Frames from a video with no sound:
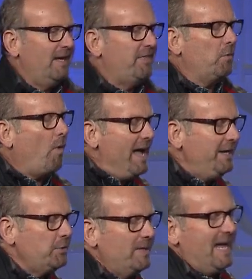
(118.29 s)
Then why
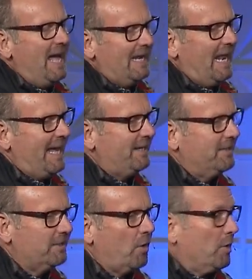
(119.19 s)
do we not like
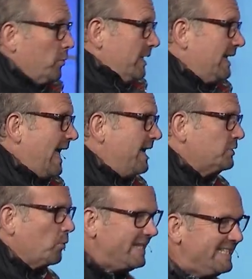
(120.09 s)
or realize
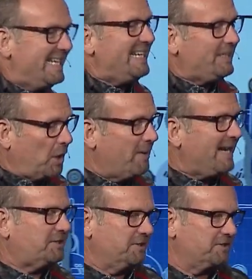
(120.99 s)
we need
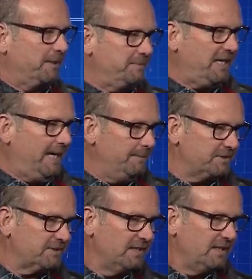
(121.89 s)
correction sometimes?